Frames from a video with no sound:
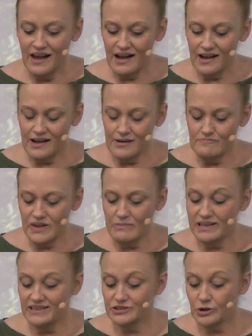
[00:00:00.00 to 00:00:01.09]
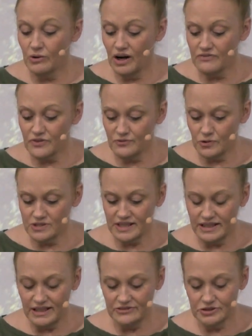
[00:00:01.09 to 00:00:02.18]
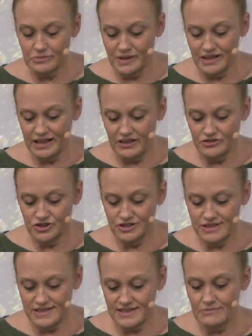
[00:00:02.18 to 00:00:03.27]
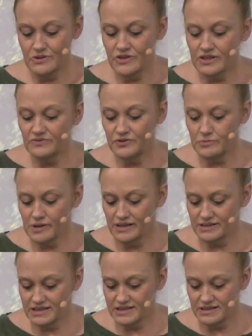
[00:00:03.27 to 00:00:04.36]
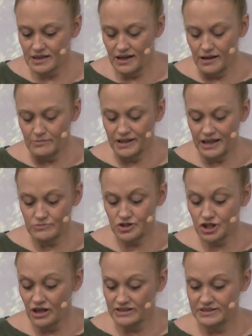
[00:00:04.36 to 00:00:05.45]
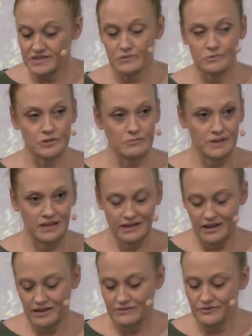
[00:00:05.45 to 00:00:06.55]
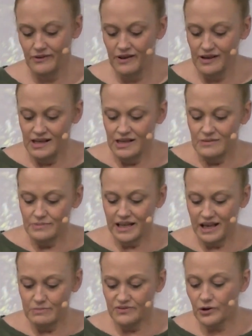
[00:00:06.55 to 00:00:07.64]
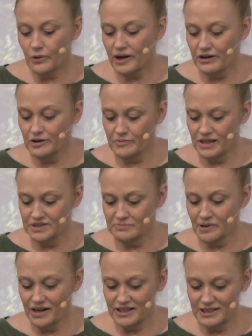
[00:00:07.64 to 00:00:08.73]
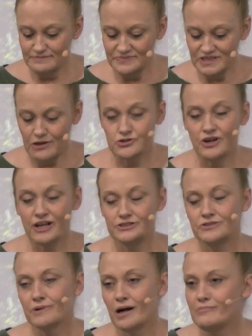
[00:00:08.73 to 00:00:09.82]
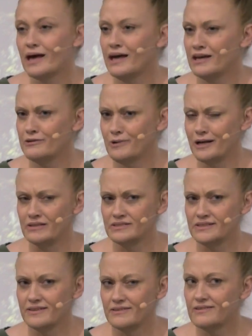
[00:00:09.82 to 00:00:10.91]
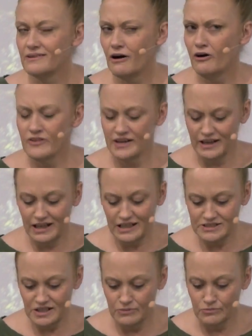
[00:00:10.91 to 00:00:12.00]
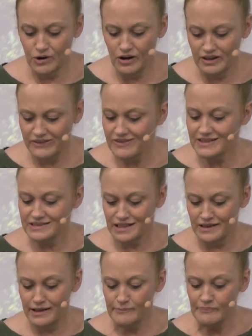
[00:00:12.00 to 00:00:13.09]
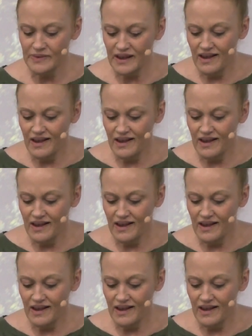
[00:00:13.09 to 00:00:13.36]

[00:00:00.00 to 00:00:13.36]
I began to go off the four psychiatric medications, and within a few months, I became shocked as the real me kind of became of coherent mind and body. And I tried to wrap my head around all that I had done wrong in that time.